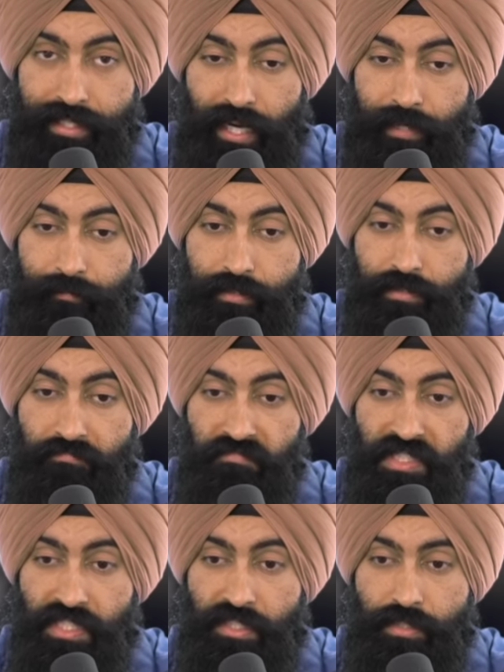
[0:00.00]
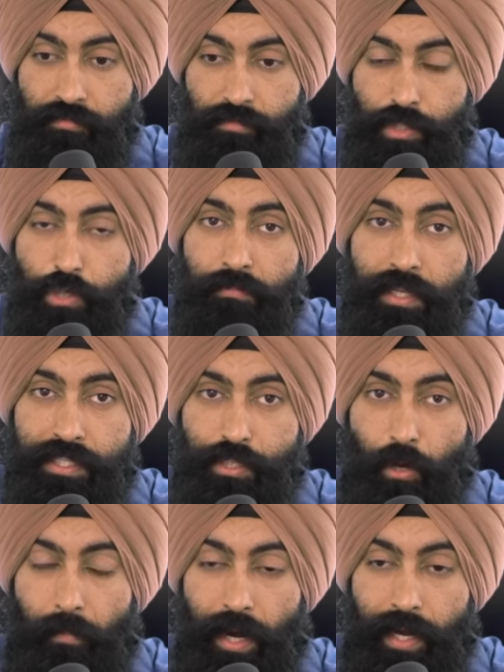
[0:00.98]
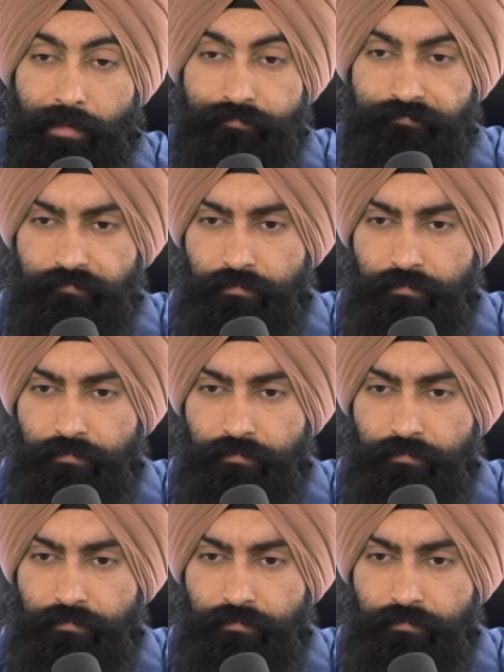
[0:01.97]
times is two months go by